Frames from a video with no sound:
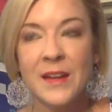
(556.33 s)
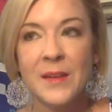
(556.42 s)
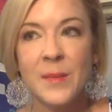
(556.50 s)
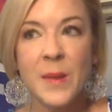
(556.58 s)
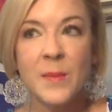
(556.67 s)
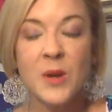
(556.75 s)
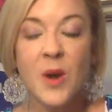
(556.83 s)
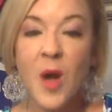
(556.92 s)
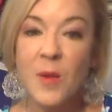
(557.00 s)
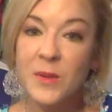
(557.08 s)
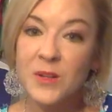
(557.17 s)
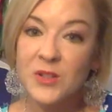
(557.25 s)
people don't
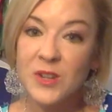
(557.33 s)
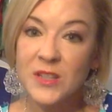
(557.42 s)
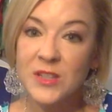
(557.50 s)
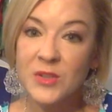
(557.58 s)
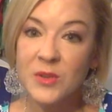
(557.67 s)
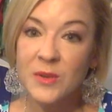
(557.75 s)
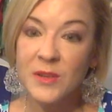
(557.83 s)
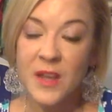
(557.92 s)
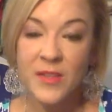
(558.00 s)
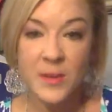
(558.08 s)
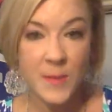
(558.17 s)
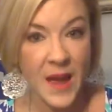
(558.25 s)
open a drugstore with
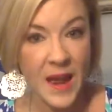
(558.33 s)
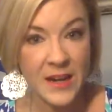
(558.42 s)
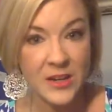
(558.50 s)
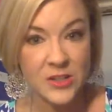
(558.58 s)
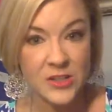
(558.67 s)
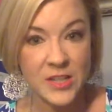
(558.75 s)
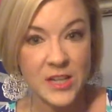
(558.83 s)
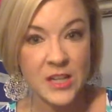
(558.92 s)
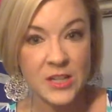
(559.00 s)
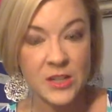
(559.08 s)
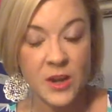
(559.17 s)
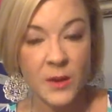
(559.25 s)
nothing but hangers in it
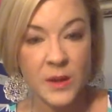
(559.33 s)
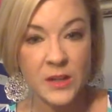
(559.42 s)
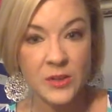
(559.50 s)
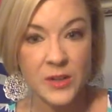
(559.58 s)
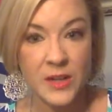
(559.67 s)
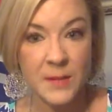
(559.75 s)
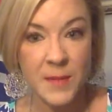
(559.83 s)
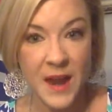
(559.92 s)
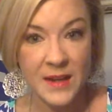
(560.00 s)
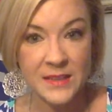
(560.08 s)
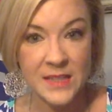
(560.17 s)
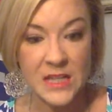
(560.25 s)
and you go in and look at a
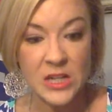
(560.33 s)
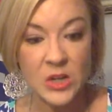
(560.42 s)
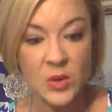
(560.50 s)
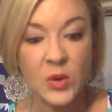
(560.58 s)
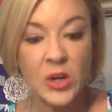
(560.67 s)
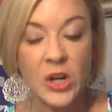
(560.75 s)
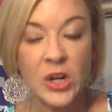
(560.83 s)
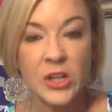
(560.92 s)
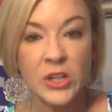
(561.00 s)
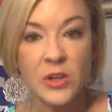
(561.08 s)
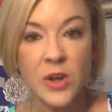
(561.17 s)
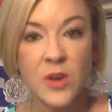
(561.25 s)
magazine and order.
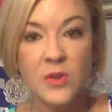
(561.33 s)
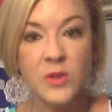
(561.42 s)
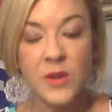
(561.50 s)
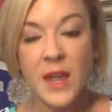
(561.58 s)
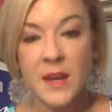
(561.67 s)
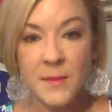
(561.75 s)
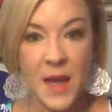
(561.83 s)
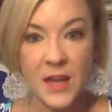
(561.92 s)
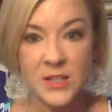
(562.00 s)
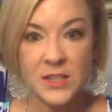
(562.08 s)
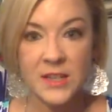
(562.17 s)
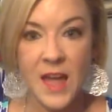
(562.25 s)
You know, you can't
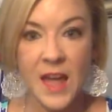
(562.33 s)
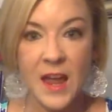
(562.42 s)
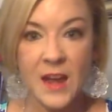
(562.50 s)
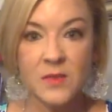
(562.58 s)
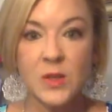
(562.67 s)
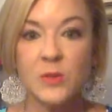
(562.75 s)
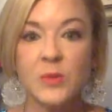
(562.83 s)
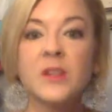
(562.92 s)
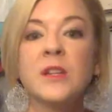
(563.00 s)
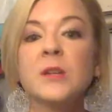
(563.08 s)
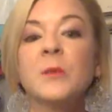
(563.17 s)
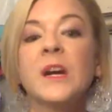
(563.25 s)
imagine that ever
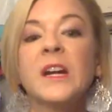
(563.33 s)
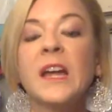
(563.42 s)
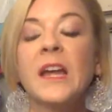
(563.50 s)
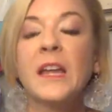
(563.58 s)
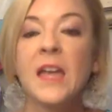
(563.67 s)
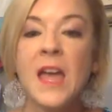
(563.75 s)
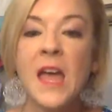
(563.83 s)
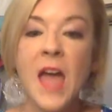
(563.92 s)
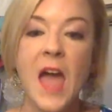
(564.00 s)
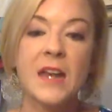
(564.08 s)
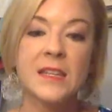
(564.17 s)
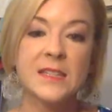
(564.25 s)
really working.
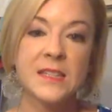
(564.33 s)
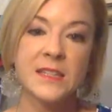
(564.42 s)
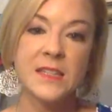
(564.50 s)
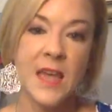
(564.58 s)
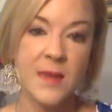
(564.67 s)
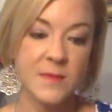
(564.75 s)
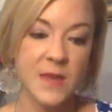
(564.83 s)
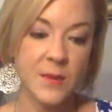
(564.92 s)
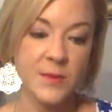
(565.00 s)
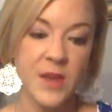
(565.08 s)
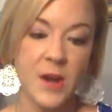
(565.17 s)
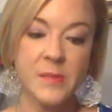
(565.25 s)
And it's the same thing
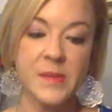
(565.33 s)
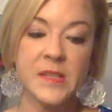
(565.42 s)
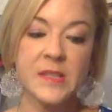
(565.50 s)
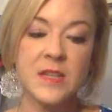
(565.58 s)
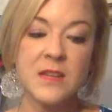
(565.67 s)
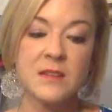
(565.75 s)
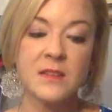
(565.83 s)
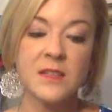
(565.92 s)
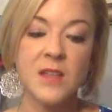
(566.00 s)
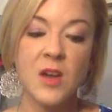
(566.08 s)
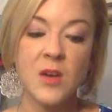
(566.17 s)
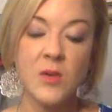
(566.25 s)
with our business.
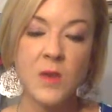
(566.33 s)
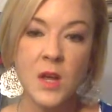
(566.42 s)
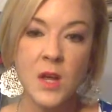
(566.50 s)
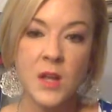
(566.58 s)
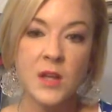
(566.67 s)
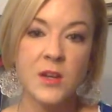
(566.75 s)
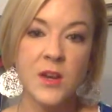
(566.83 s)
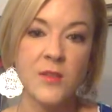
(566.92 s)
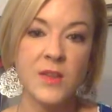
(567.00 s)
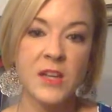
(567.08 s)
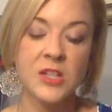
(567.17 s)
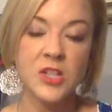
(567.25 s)
So, you know,
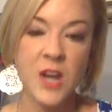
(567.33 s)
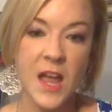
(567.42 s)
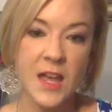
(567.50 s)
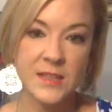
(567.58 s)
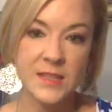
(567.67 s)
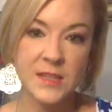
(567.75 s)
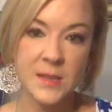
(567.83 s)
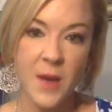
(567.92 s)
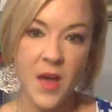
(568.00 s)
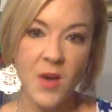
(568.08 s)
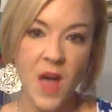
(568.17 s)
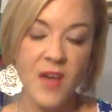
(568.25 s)
that dress is
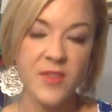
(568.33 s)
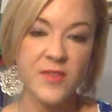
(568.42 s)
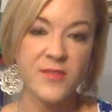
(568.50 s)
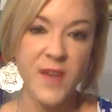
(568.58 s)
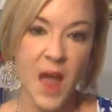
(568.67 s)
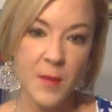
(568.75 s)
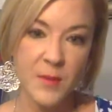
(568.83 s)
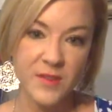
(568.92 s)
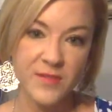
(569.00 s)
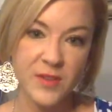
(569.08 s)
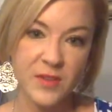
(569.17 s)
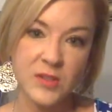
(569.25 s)
about how the fabric
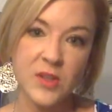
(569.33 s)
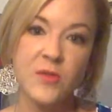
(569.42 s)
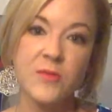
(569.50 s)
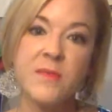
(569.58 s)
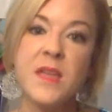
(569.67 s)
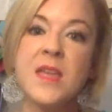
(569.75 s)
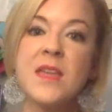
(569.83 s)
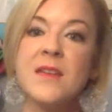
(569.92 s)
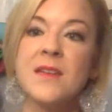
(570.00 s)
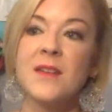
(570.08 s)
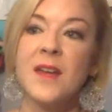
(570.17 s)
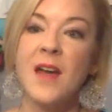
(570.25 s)
feels on me
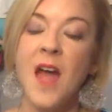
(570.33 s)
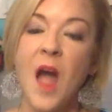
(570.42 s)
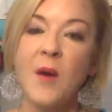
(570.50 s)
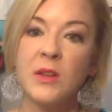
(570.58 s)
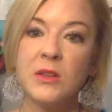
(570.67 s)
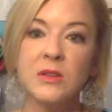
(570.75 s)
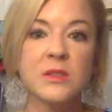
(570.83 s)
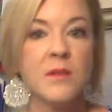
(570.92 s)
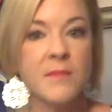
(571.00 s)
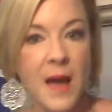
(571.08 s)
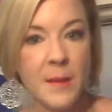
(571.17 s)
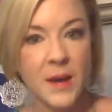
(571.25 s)
and how it looks
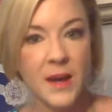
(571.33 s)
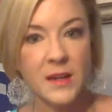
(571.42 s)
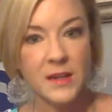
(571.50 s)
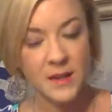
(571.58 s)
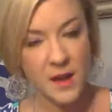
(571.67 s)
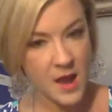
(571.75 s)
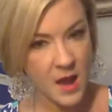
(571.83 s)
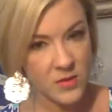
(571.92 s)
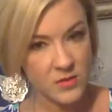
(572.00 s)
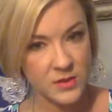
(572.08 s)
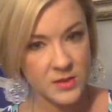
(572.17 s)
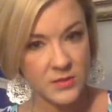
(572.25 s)
on my body, not how
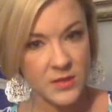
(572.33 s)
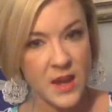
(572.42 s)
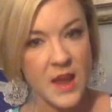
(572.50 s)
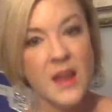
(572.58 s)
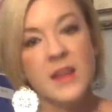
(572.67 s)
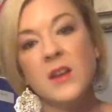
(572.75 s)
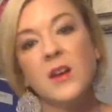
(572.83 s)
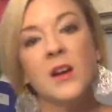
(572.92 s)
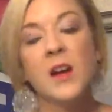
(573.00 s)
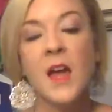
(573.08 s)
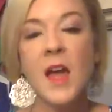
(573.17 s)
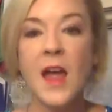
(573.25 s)
it looks on the hanger.
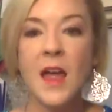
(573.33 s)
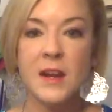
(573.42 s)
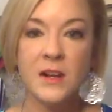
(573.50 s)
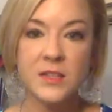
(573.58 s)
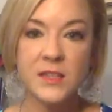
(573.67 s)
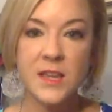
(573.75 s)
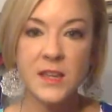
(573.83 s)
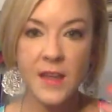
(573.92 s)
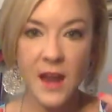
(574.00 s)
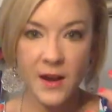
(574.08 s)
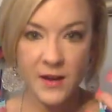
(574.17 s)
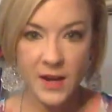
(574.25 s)
And our
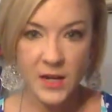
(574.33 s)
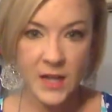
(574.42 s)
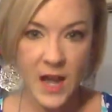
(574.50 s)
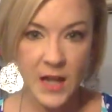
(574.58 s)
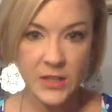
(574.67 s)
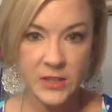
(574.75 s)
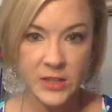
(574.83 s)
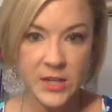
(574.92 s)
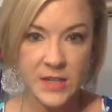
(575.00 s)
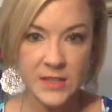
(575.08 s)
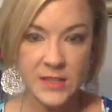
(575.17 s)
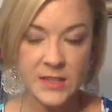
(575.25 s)
skincare and our color
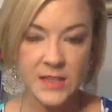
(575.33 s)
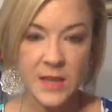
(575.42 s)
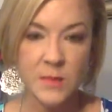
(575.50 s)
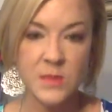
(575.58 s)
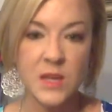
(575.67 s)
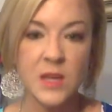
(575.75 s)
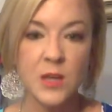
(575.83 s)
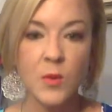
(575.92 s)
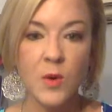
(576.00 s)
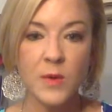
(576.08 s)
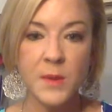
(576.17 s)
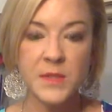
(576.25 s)
is the same thing. You
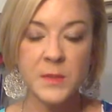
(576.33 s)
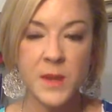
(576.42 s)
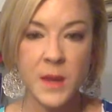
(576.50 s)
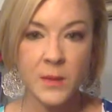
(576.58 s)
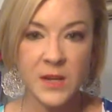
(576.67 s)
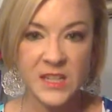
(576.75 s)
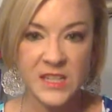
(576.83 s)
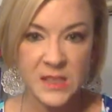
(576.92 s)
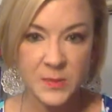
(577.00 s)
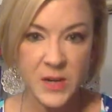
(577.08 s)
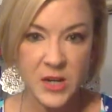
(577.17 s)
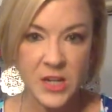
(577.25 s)
want women to be able to
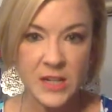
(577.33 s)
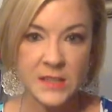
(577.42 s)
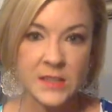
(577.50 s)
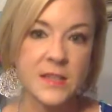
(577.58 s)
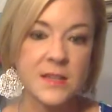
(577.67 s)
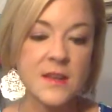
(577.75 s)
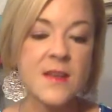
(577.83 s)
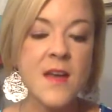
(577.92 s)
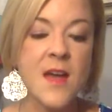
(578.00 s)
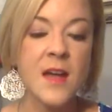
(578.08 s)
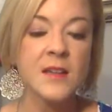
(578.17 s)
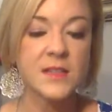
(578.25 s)
experience it.
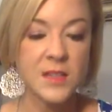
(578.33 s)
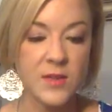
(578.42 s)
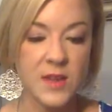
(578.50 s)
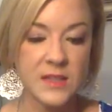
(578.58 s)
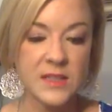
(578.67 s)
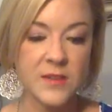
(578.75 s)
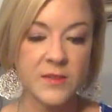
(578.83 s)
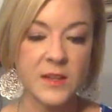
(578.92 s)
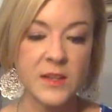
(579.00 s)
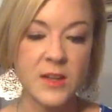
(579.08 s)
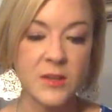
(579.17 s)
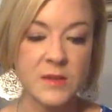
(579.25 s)
So that's definitely
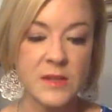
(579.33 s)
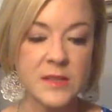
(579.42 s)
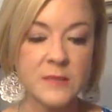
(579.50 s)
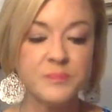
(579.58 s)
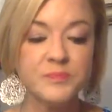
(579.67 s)
another reason.